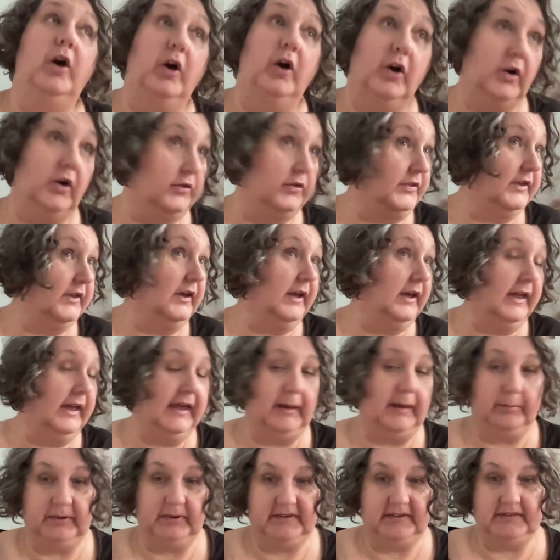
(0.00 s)
other
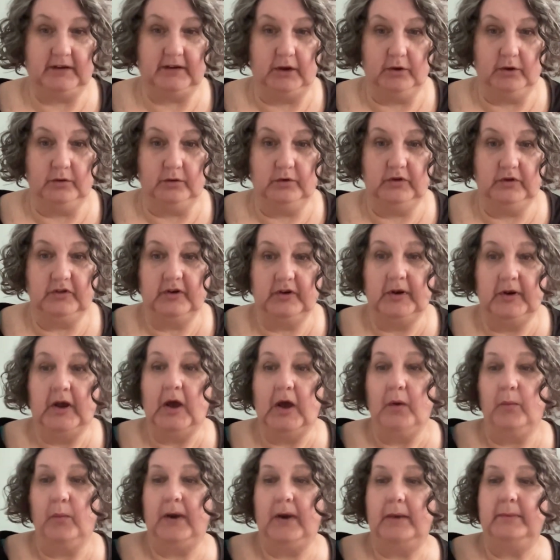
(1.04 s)
episodes
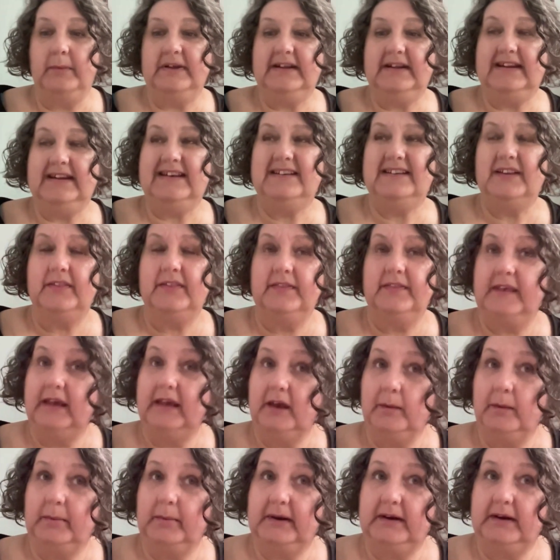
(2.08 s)
where we need to
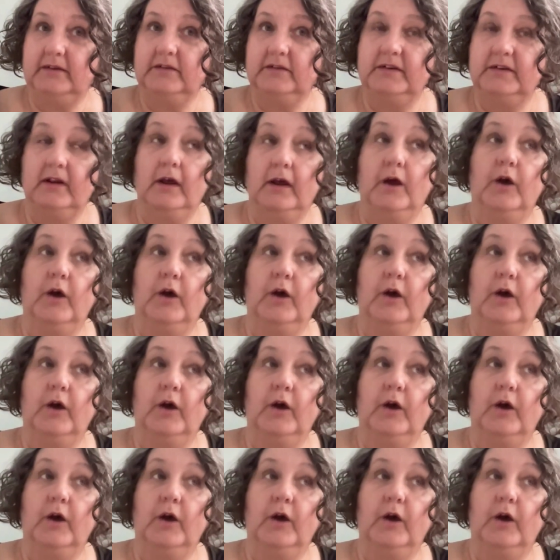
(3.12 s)
think about